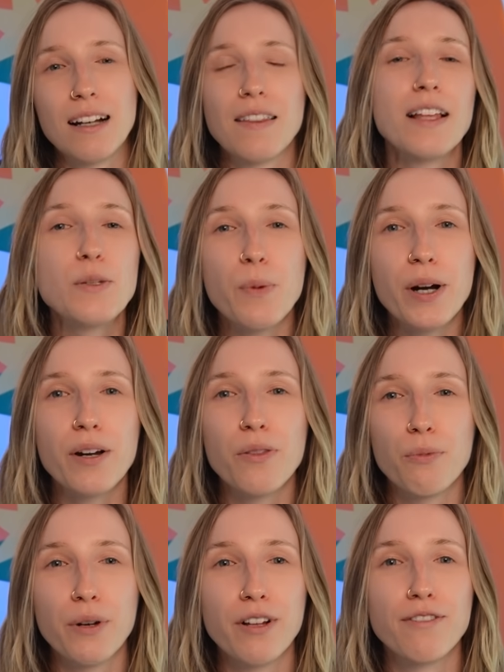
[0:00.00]
And that's where
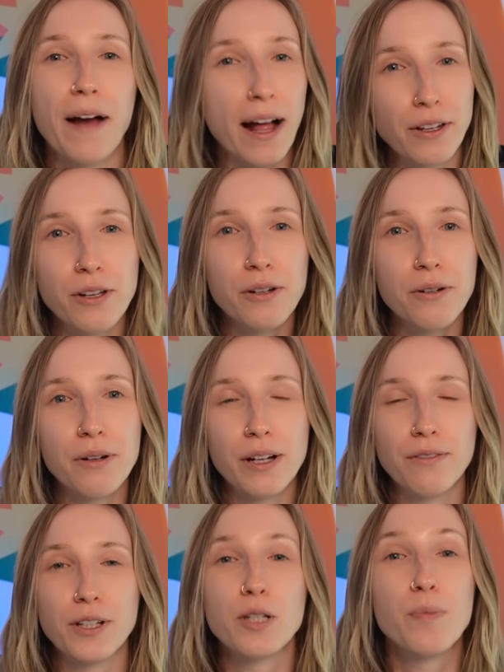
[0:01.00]
the real value
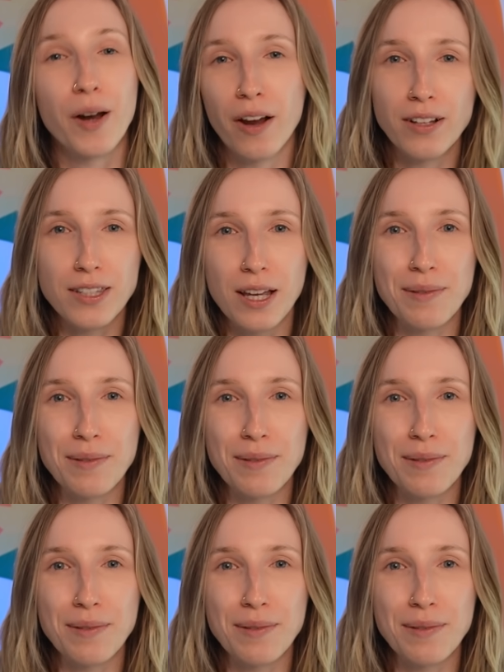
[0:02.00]
of experience